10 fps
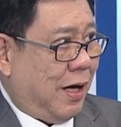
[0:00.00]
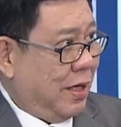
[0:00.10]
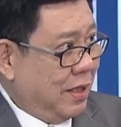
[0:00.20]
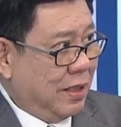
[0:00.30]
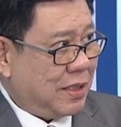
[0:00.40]

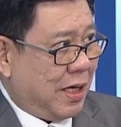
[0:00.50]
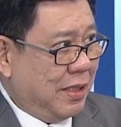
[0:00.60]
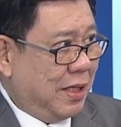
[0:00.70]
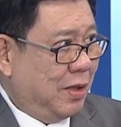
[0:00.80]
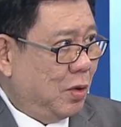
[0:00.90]
he
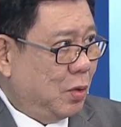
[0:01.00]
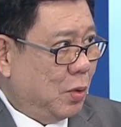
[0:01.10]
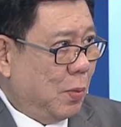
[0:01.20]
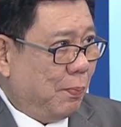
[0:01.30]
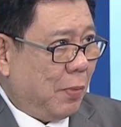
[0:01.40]
decided
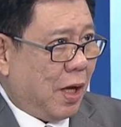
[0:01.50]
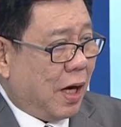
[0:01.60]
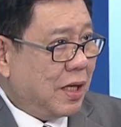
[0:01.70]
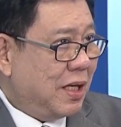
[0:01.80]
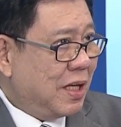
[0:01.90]
to,
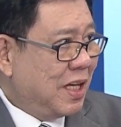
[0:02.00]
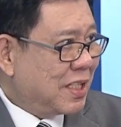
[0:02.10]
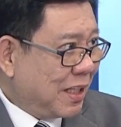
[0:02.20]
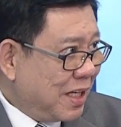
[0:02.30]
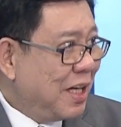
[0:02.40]
he
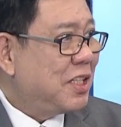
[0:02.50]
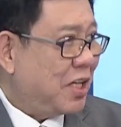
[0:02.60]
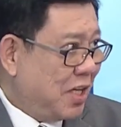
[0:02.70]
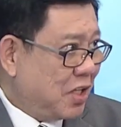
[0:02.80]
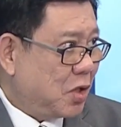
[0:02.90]
suddenly
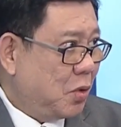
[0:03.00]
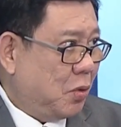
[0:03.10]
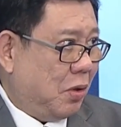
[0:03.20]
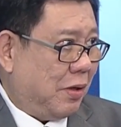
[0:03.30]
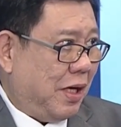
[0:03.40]
changed
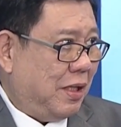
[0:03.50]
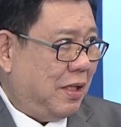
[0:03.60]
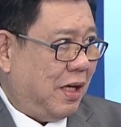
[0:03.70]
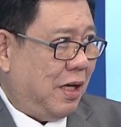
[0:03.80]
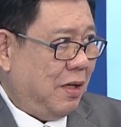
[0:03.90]
tune, right?
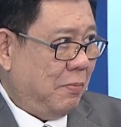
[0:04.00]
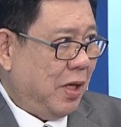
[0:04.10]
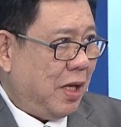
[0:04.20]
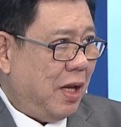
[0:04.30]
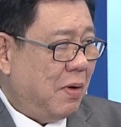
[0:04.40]
He
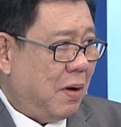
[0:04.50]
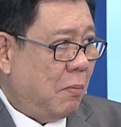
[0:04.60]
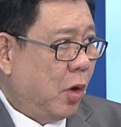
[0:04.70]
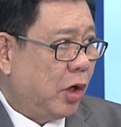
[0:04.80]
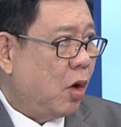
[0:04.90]
became a
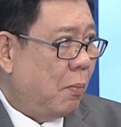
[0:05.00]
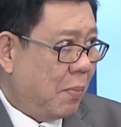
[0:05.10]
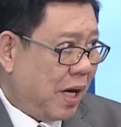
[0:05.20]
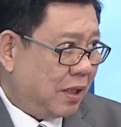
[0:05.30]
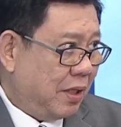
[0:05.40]
more
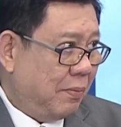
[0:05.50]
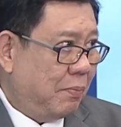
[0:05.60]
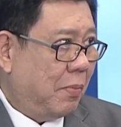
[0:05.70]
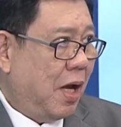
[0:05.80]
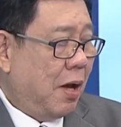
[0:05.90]
combative
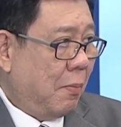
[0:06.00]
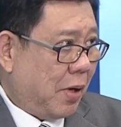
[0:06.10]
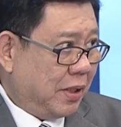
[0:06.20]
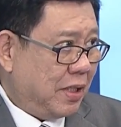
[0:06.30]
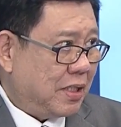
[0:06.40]

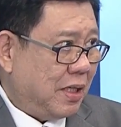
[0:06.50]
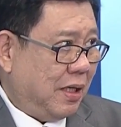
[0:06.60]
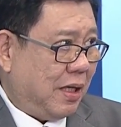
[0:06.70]
partisan